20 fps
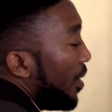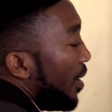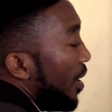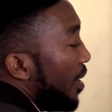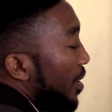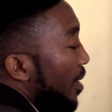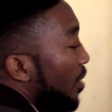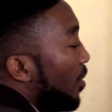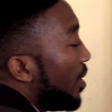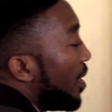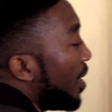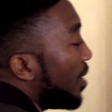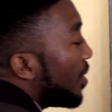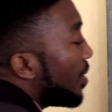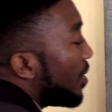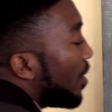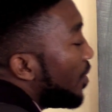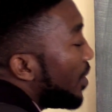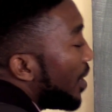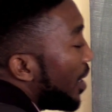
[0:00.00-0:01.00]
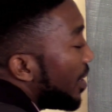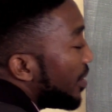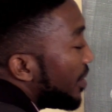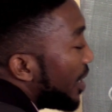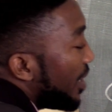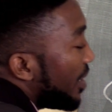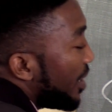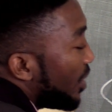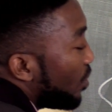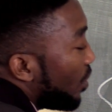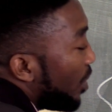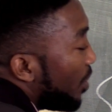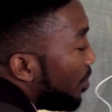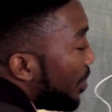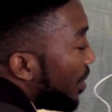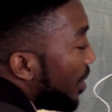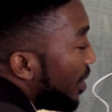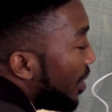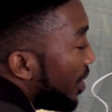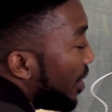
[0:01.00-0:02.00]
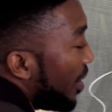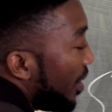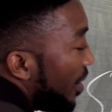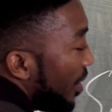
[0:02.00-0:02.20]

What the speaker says: And then on the other side, it will be